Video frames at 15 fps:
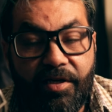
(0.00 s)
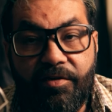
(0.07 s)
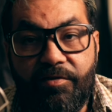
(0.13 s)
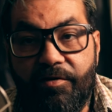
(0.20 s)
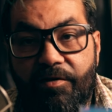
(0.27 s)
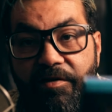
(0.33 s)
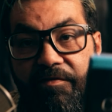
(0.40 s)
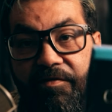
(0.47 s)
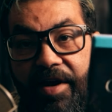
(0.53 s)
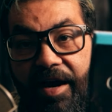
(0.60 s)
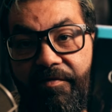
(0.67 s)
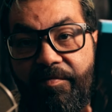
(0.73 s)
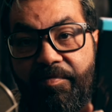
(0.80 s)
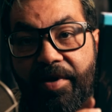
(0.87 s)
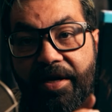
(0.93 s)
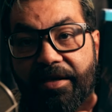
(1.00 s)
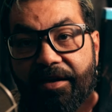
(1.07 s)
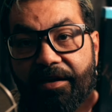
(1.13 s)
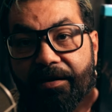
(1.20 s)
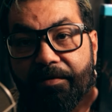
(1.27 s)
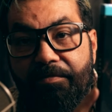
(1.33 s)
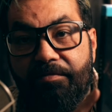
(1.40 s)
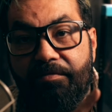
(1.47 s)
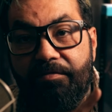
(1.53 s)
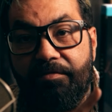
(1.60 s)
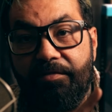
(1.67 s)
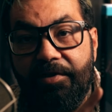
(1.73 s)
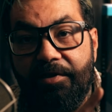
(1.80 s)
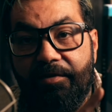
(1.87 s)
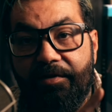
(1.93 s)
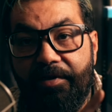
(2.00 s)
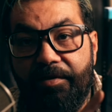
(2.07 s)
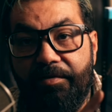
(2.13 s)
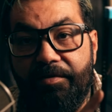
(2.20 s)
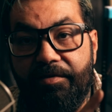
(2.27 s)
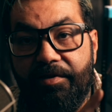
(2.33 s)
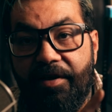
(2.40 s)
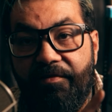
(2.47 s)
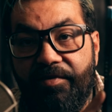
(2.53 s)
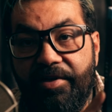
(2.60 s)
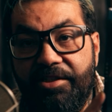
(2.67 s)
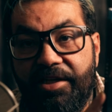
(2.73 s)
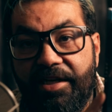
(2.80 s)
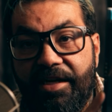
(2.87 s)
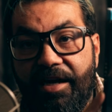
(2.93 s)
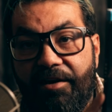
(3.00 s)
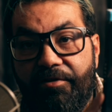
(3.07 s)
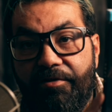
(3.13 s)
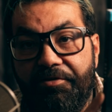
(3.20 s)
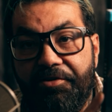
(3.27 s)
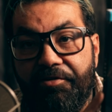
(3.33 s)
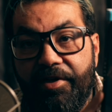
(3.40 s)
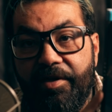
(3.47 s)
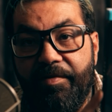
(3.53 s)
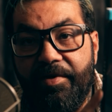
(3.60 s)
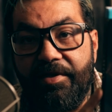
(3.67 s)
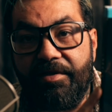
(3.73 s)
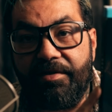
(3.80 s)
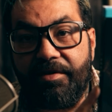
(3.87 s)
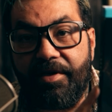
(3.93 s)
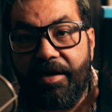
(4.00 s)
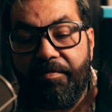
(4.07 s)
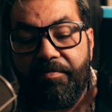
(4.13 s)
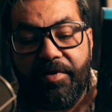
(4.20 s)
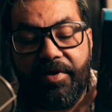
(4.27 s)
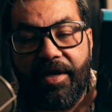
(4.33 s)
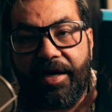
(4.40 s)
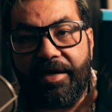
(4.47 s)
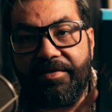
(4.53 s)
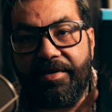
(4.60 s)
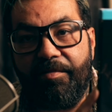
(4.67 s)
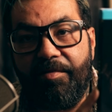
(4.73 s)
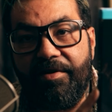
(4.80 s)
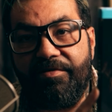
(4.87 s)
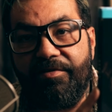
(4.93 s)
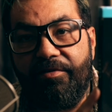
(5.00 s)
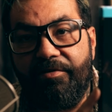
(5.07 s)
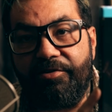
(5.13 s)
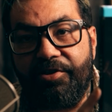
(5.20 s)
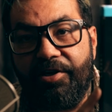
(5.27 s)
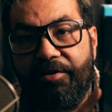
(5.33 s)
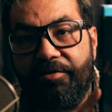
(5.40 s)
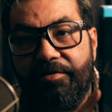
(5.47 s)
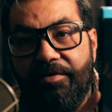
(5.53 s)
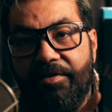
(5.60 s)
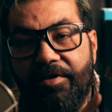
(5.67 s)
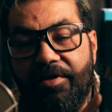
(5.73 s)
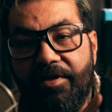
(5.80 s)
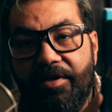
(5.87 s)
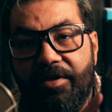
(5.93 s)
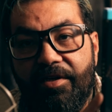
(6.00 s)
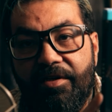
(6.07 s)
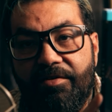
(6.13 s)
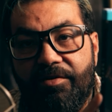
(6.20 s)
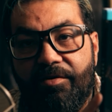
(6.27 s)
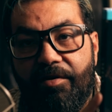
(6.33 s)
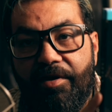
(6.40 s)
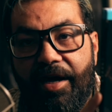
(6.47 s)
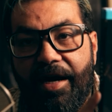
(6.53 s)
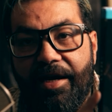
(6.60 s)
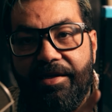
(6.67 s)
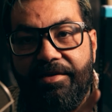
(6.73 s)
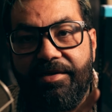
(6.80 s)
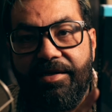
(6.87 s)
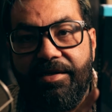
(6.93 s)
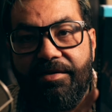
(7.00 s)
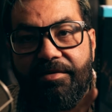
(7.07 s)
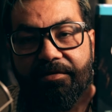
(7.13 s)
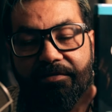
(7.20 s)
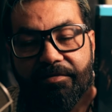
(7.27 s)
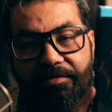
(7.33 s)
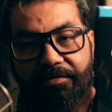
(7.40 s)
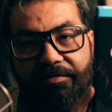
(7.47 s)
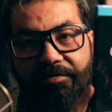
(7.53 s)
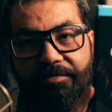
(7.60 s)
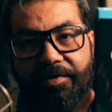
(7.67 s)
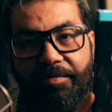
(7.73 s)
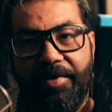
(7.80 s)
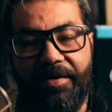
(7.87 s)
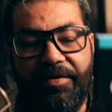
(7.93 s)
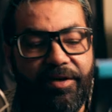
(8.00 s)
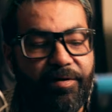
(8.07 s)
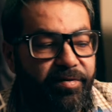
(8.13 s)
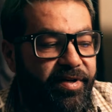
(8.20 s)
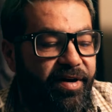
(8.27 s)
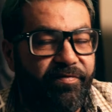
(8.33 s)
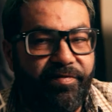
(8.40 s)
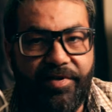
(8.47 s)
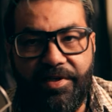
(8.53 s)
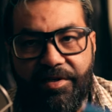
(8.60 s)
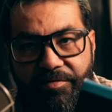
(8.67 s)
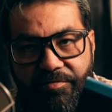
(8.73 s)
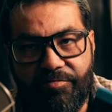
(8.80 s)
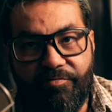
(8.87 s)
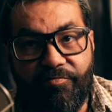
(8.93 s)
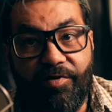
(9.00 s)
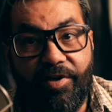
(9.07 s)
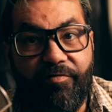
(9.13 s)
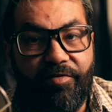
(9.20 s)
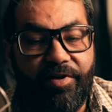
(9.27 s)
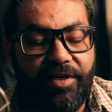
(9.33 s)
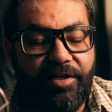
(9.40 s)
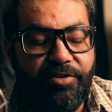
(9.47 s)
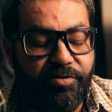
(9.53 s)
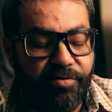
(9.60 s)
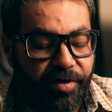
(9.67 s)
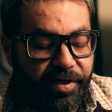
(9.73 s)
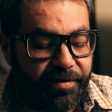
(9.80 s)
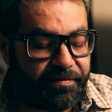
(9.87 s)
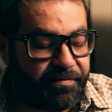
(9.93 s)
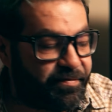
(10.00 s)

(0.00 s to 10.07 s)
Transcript: So if you haven't picked it up, you know, then definitely check it out on streaming. I believe, like I said, I believe it's on Shudder. It's called Oddity. Something I think you would definitely really enjoy.